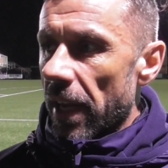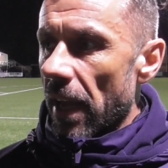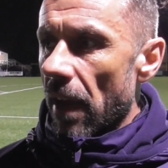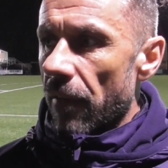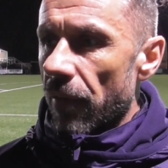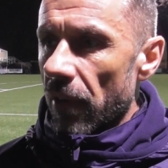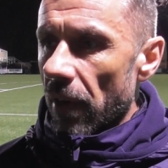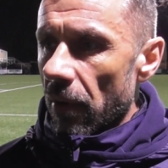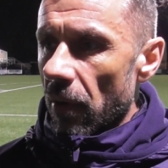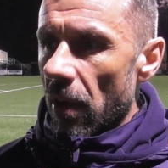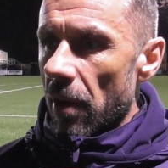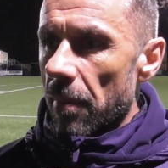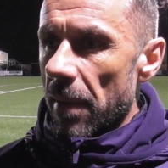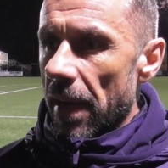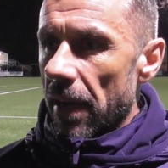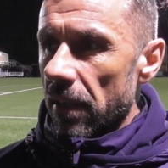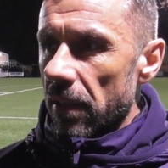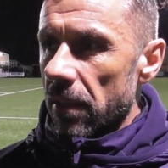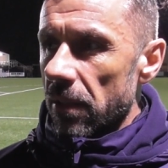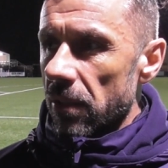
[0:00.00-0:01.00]
careful I don't come
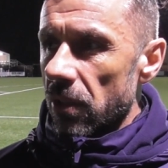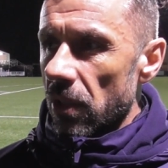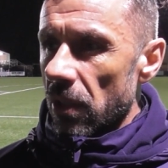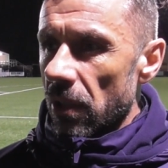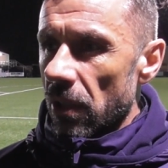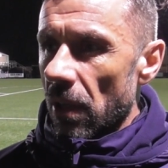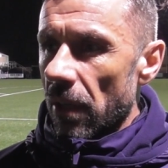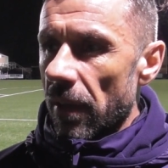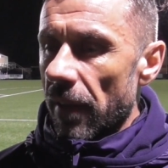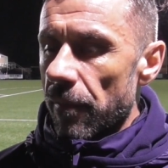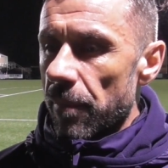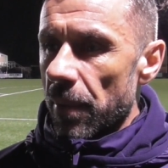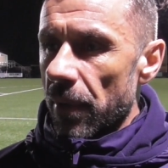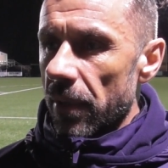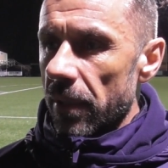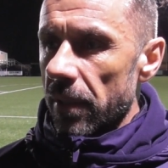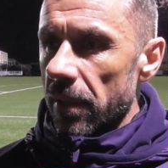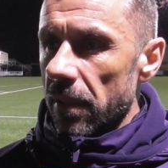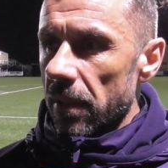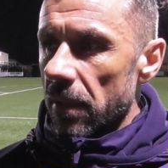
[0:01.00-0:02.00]
out because you know they've
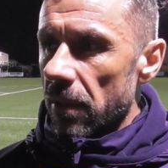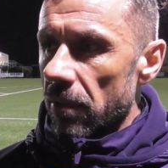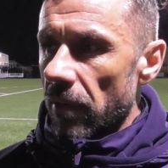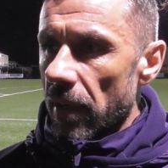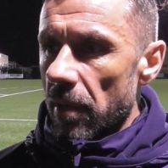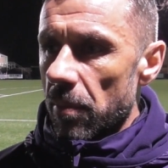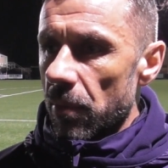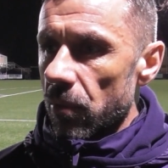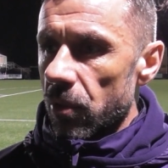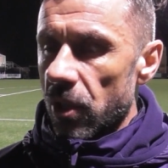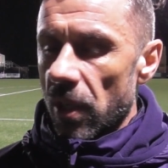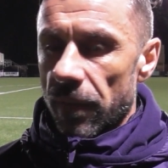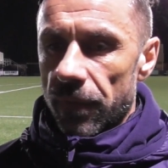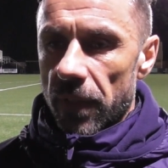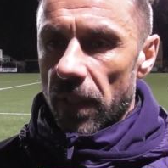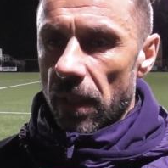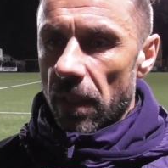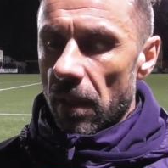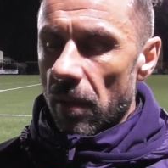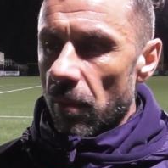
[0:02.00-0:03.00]
put an incredible
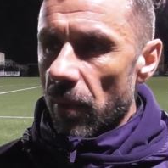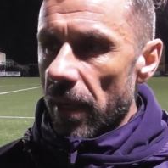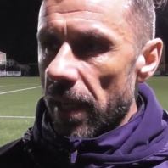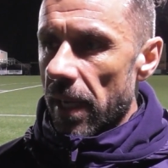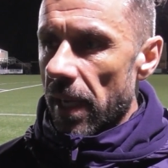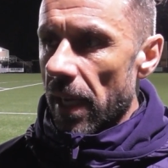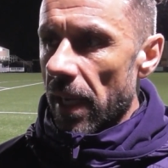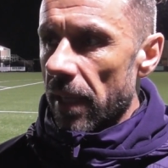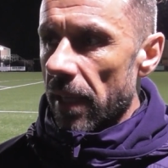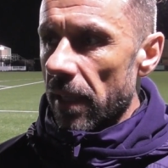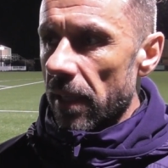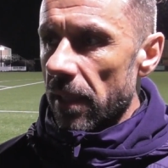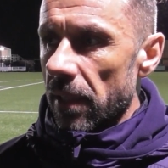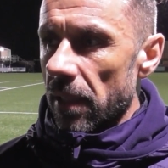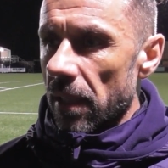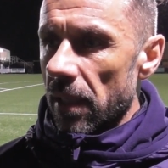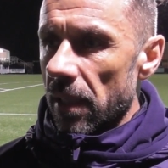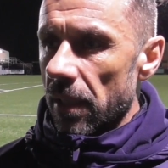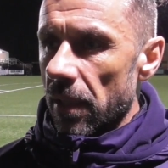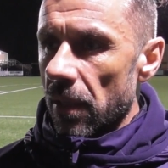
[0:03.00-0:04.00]
shift in at the weekend. The,
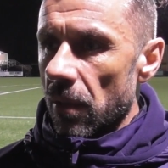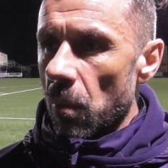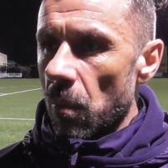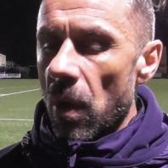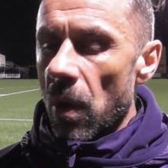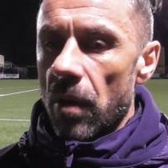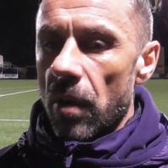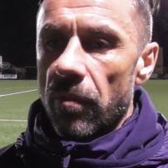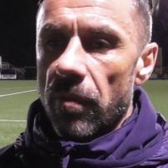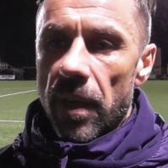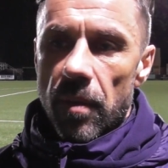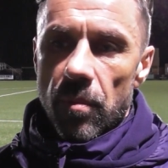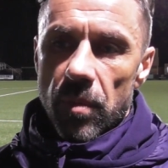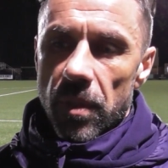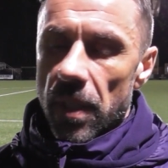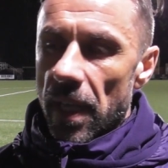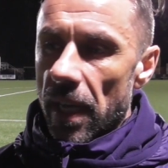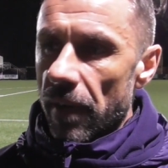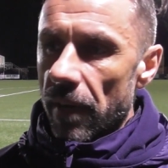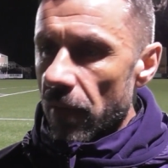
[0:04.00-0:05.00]
the, the work rate
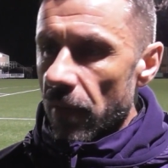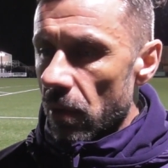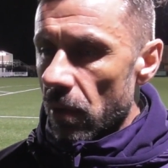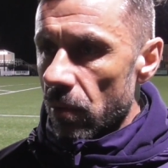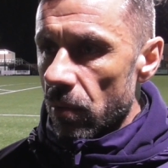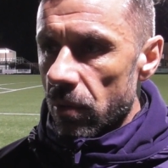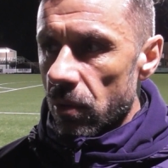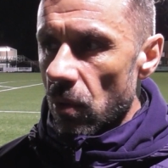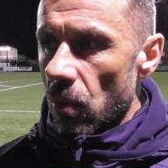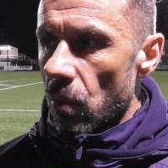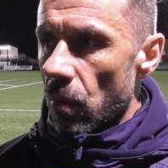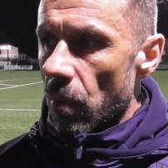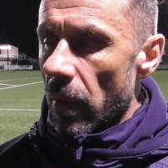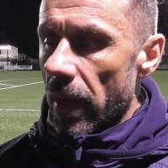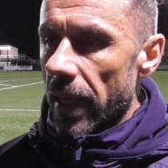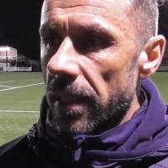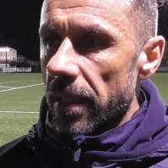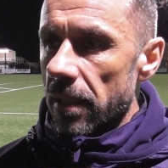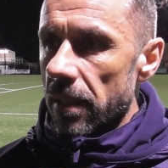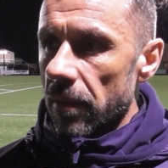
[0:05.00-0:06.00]
was there, of course,
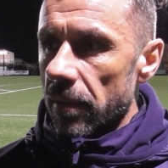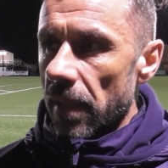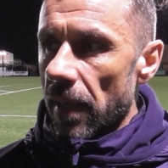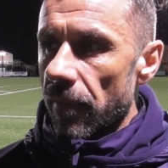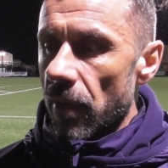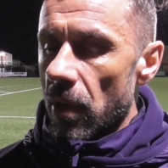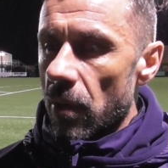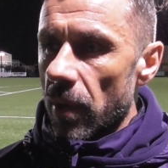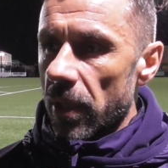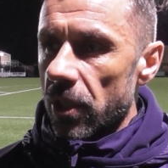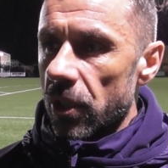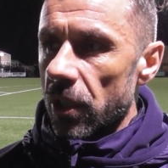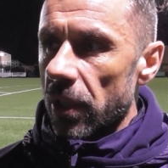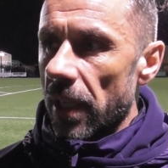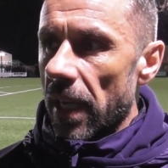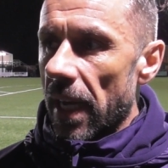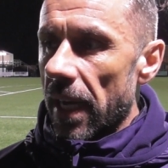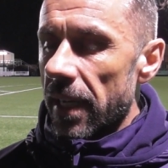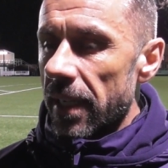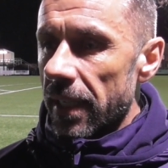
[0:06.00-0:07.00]
always. I never
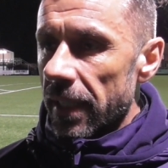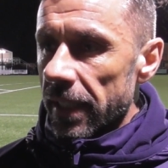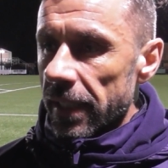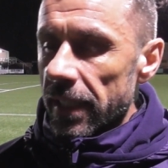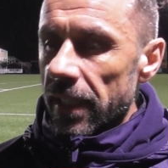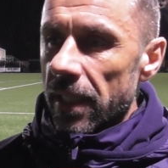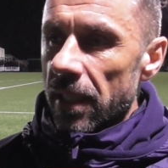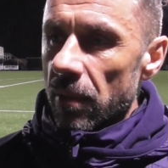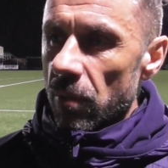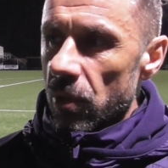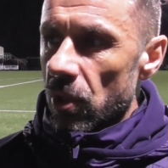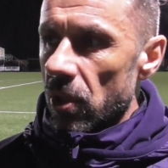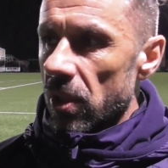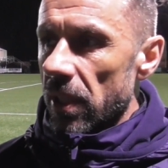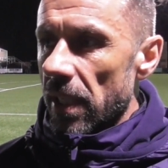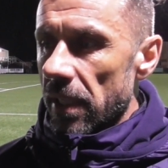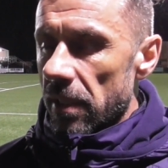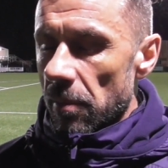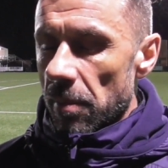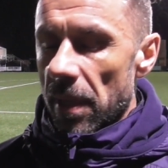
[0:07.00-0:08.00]
question that. You
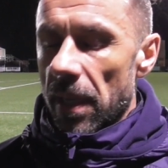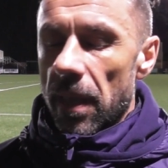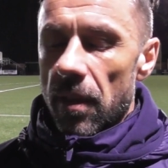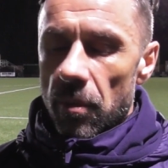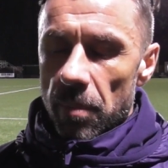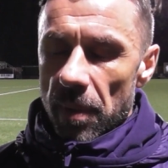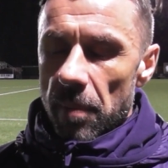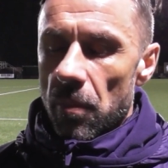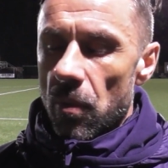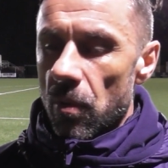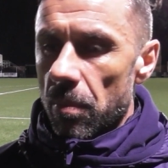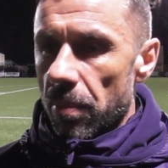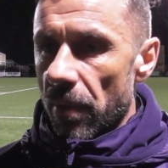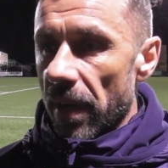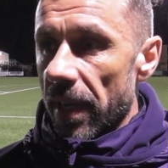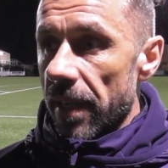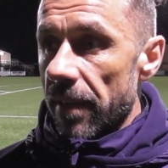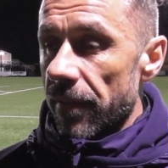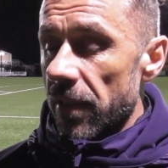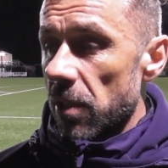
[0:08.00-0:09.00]
just need to be a little bit more
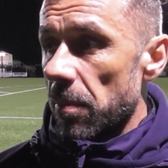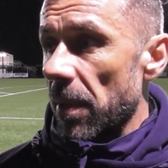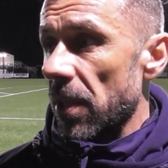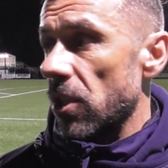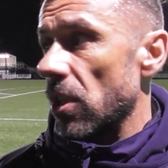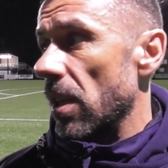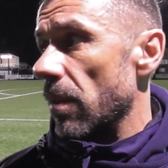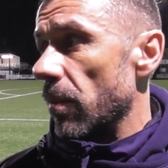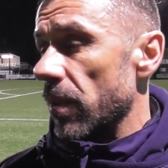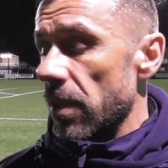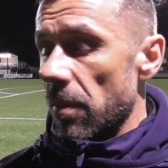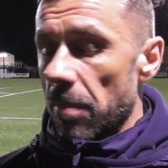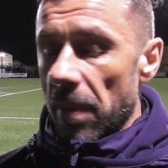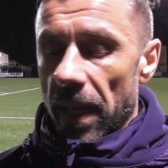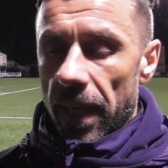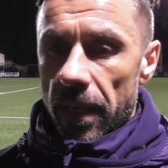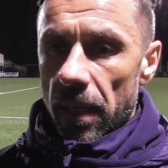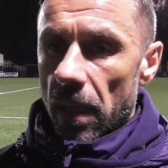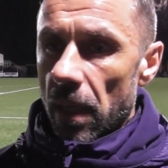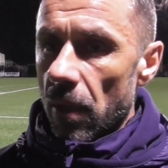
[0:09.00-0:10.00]
brave, especially when you're
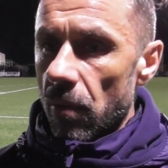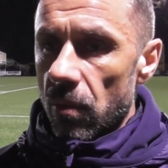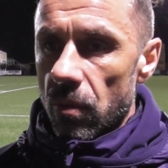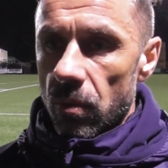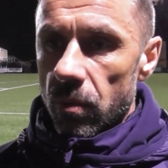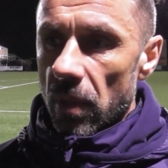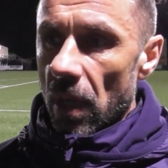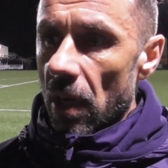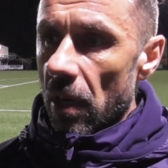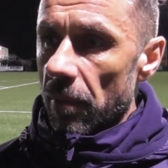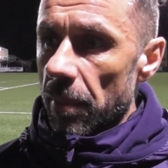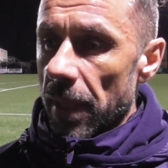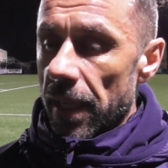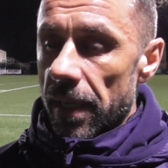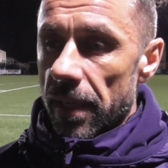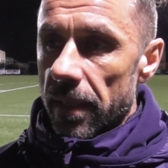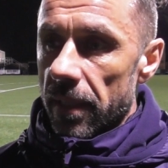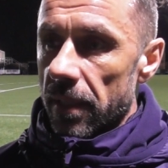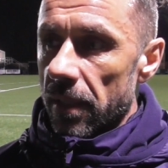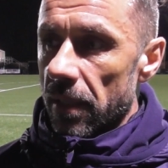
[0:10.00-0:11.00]
playing a local derby.
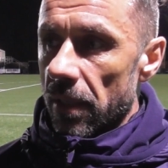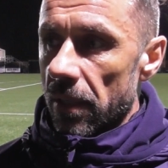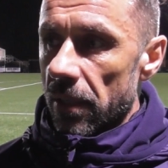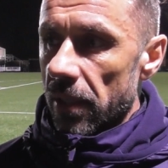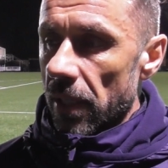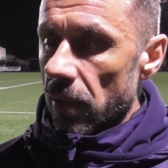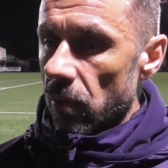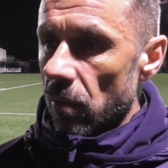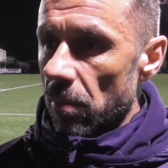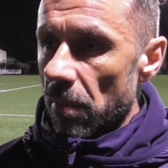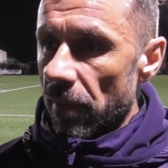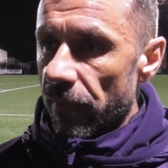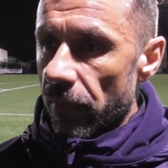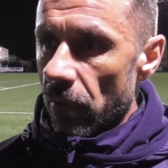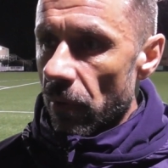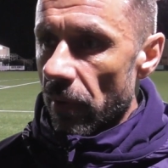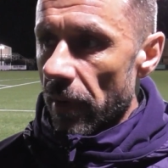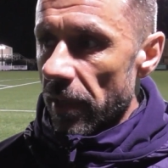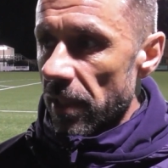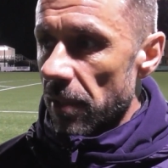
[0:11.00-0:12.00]
You know, I said to him
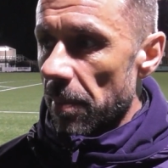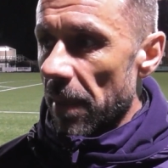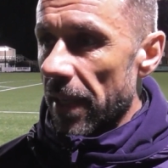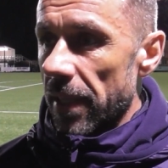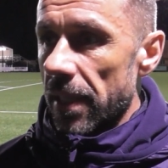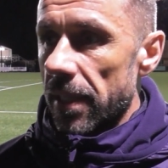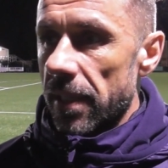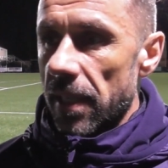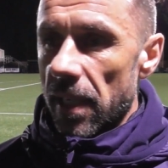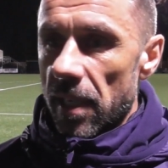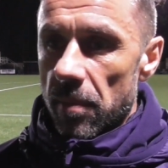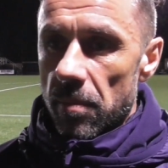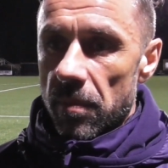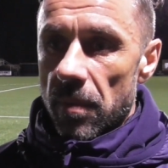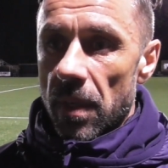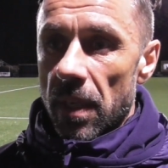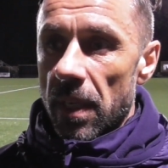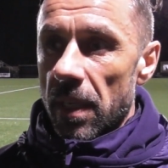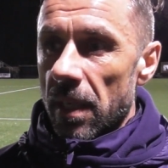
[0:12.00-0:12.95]
before, and it's about the team